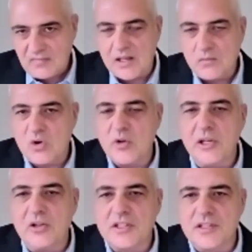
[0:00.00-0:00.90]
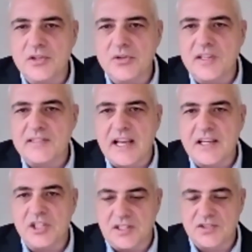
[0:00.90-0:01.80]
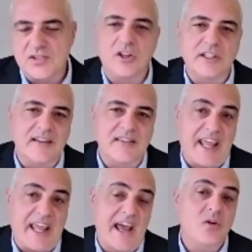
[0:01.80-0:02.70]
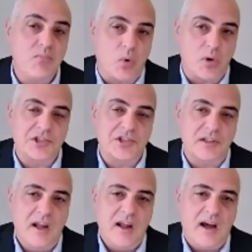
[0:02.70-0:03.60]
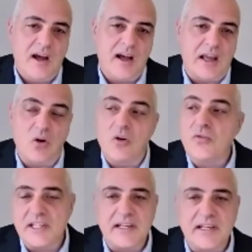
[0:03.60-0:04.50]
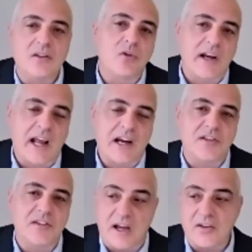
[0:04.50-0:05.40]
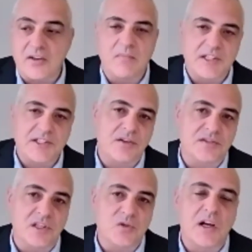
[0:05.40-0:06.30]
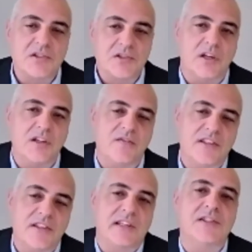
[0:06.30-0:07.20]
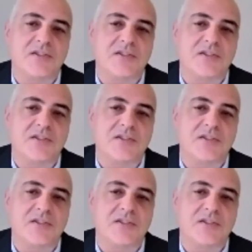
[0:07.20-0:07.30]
And what we look to do is actually consolidate the anode portion and hopefully down the road, actually the other materials as well. So you could physically